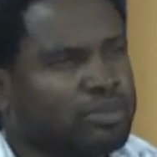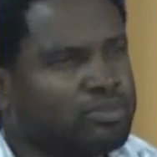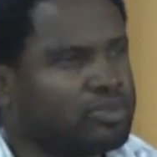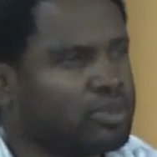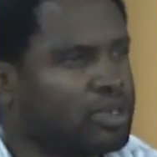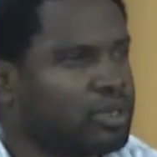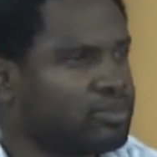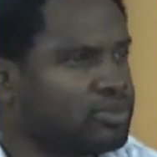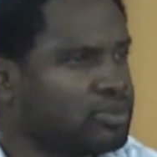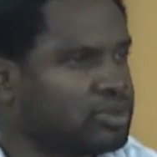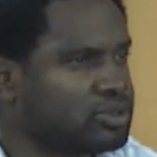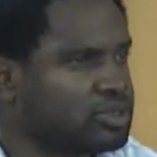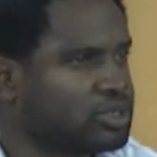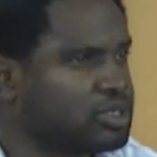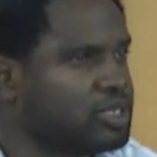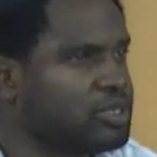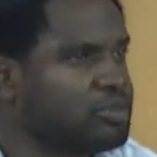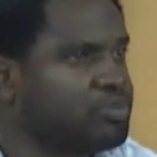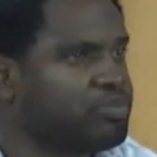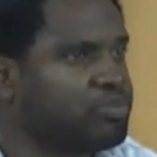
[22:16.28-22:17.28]
going to
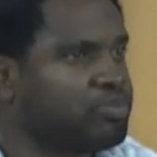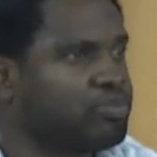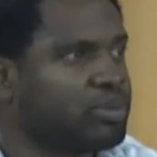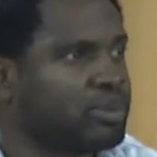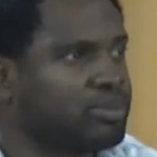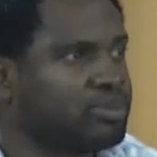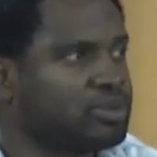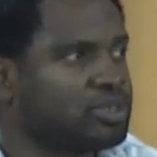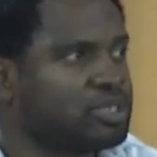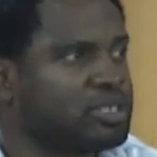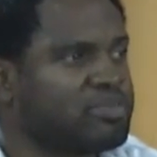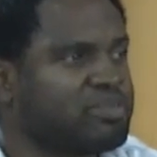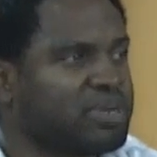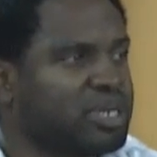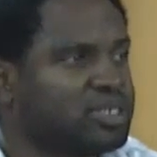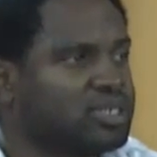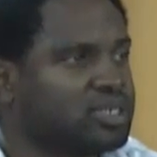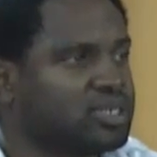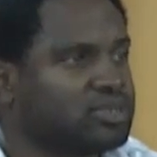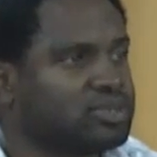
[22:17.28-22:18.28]
keep
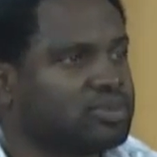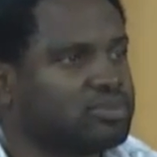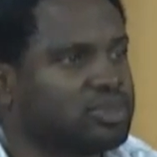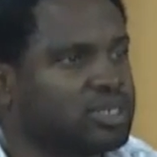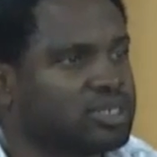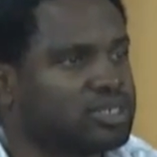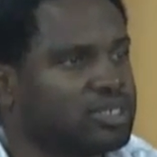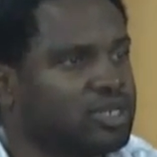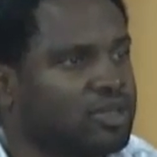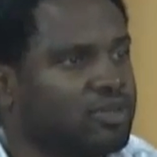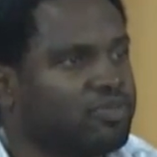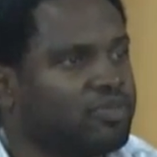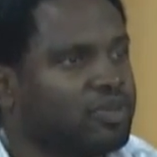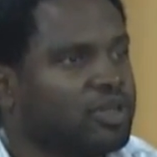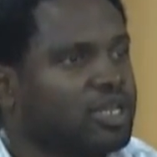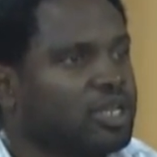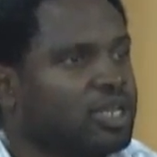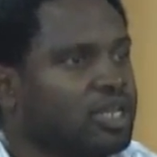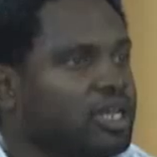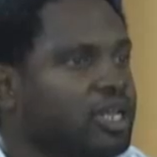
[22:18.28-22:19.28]
my dirt to myself.
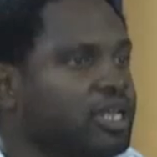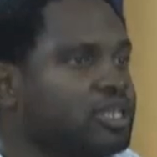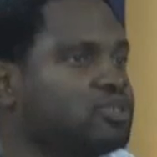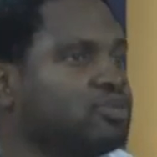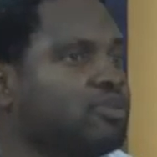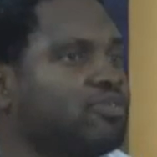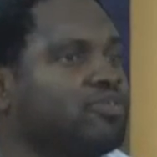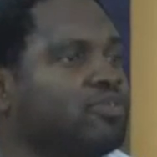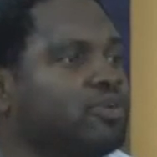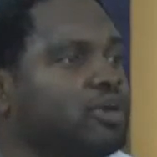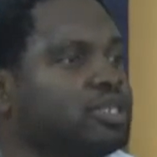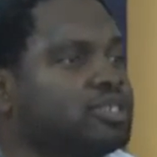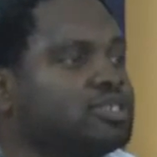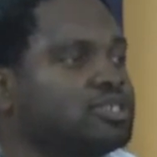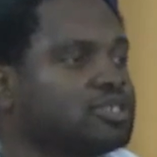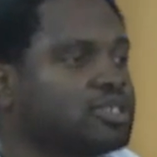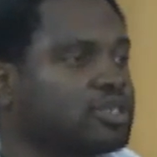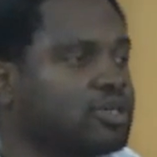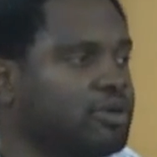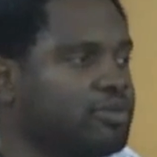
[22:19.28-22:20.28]
Let your
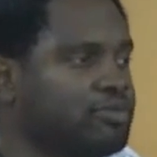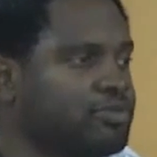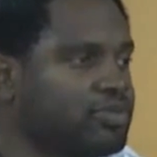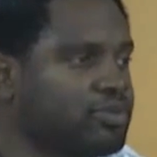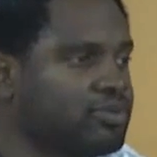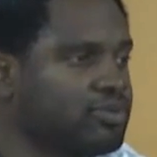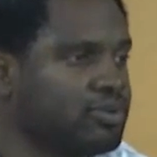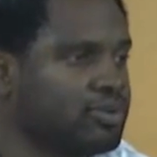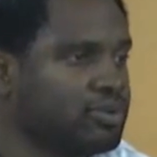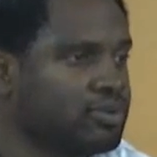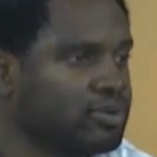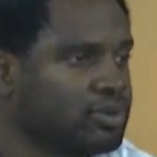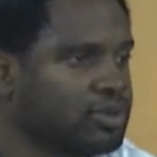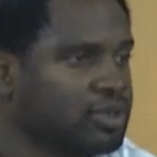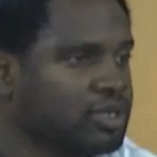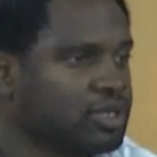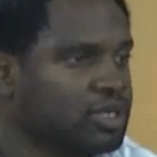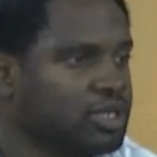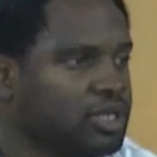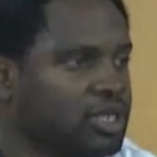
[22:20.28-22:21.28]
voice come through.
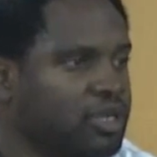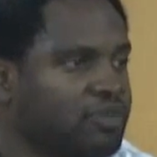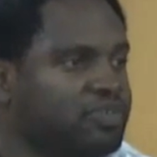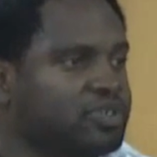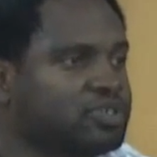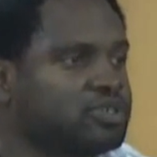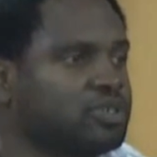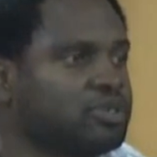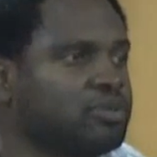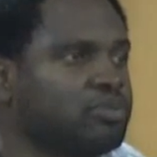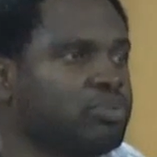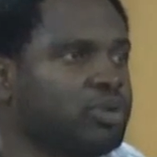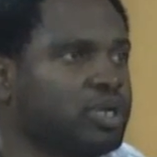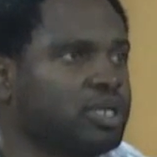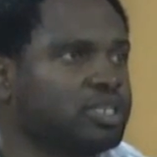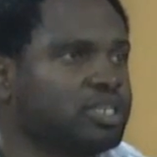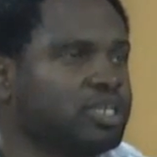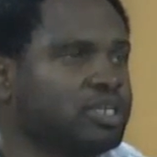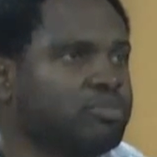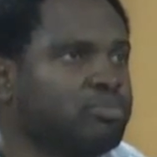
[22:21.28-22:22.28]
If it's going to
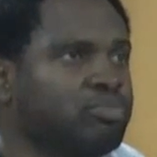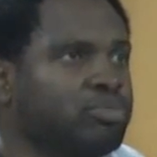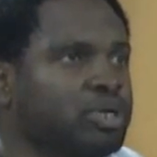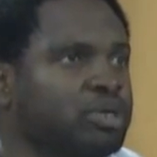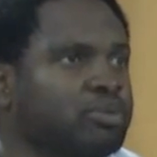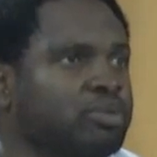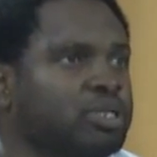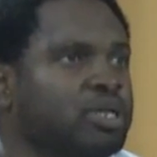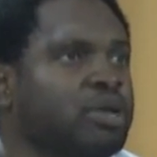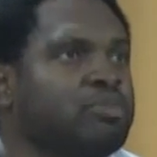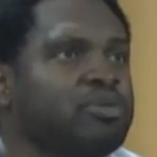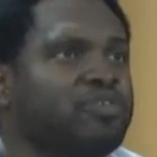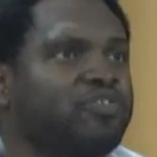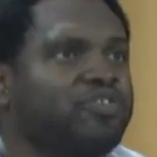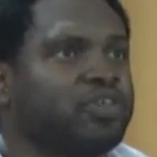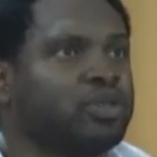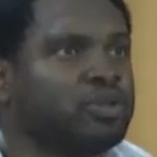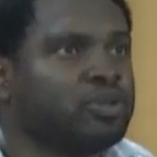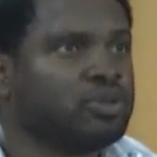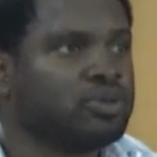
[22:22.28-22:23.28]
break, let it break, but let me
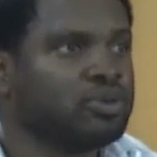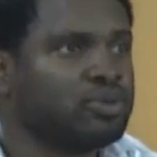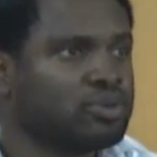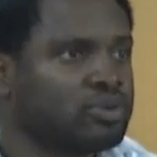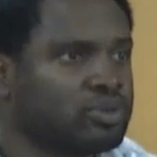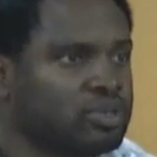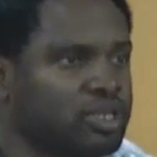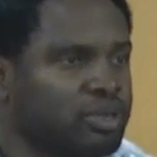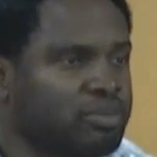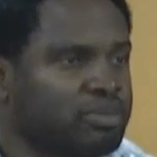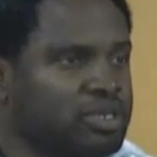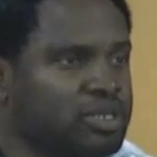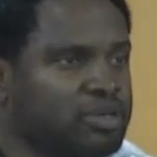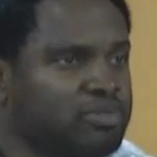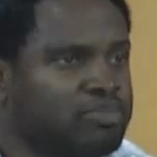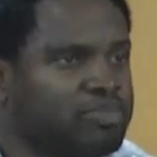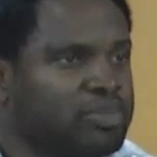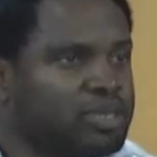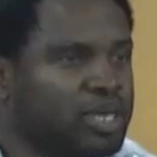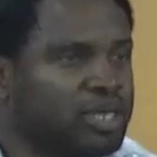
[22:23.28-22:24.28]
feel you. Let me
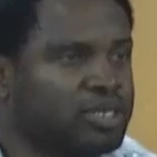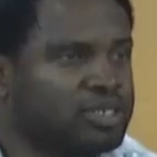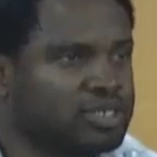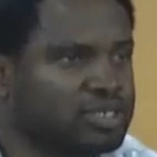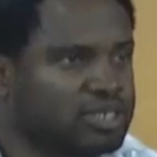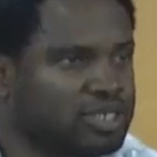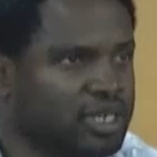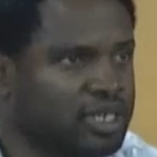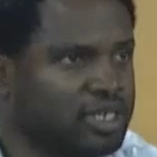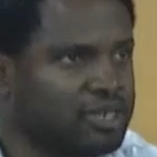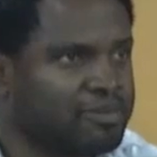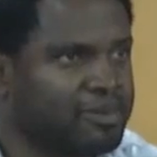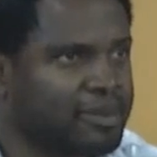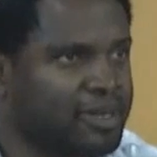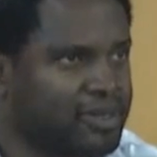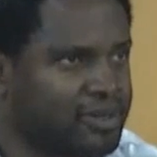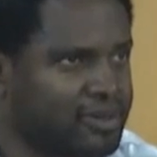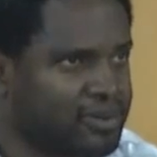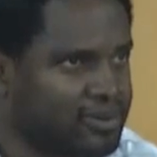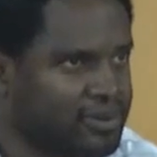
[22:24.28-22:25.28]
be entertained
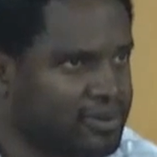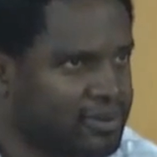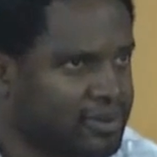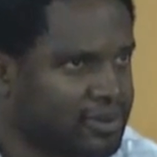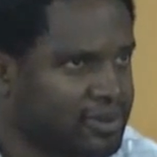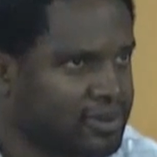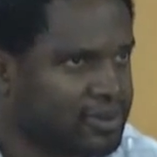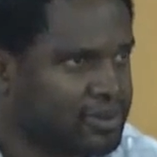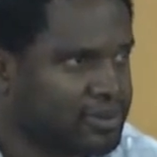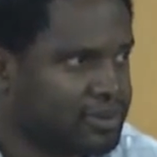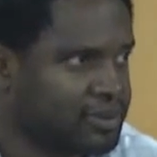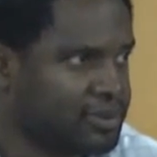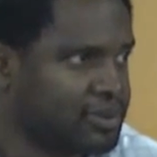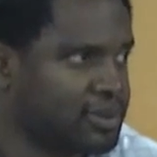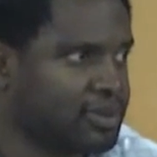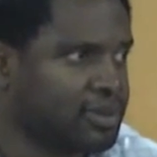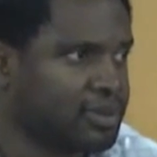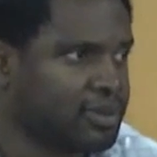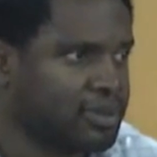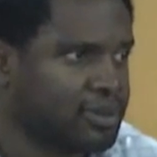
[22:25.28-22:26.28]
by you,
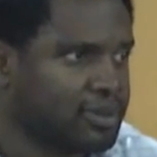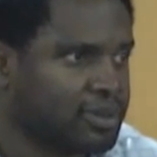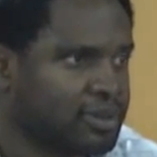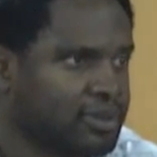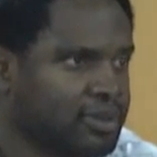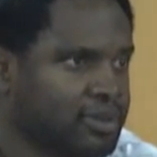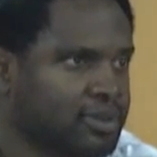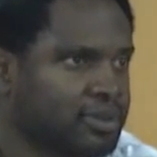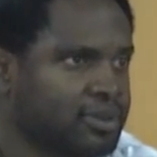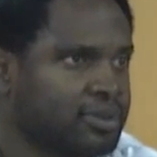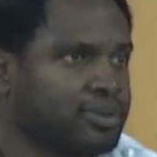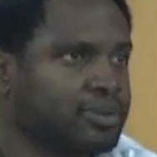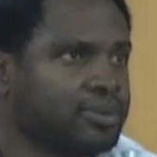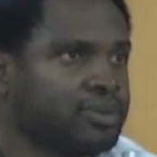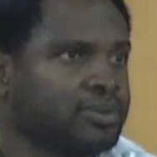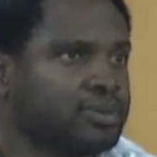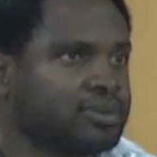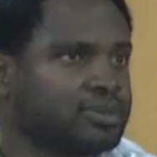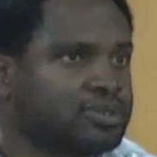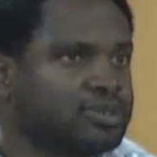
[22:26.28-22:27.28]
okay? Cool.
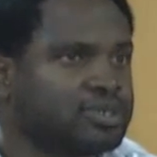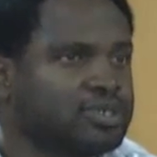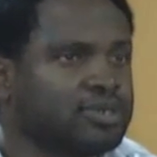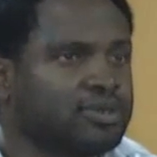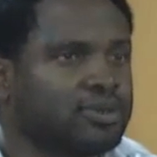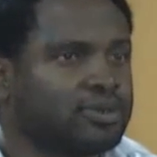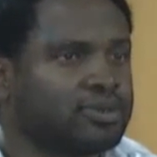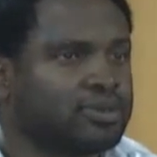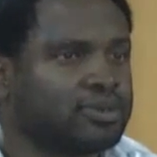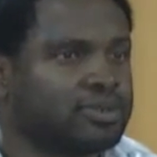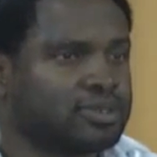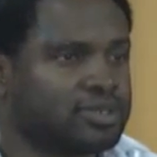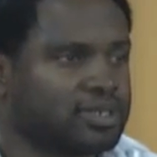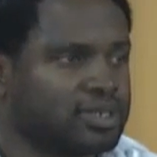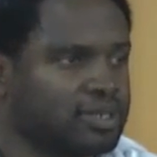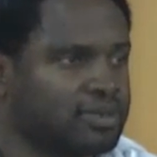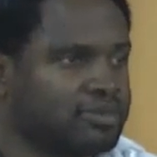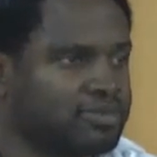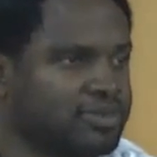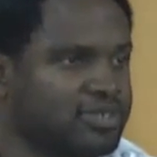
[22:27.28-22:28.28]
Yes. Sing your chorus
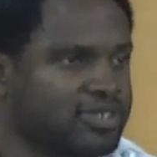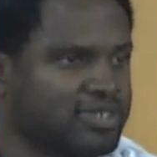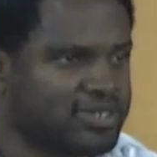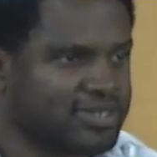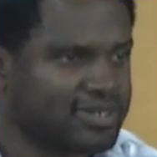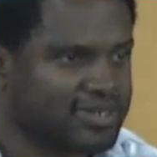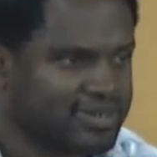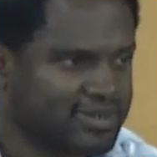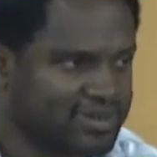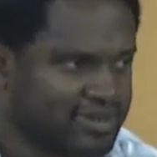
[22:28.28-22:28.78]
again, please.